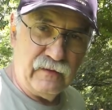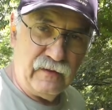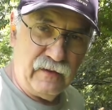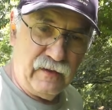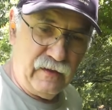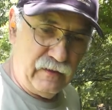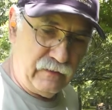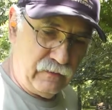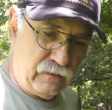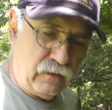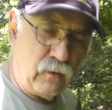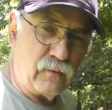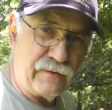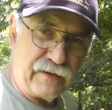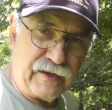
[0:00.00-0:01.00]
and
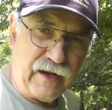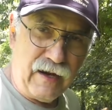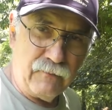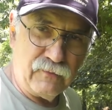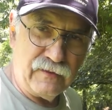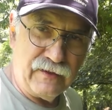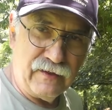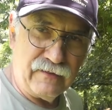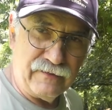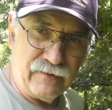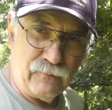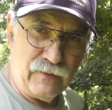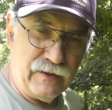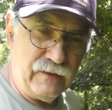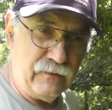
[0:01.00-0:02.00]
lower the camera down. That
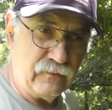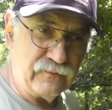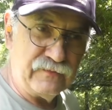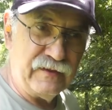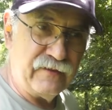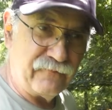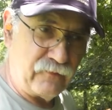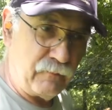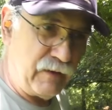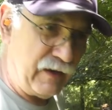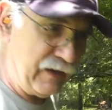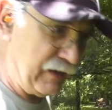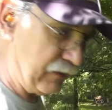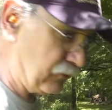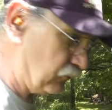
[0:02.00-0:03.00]
way you'll see it from
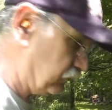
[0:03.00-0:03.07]
my angle.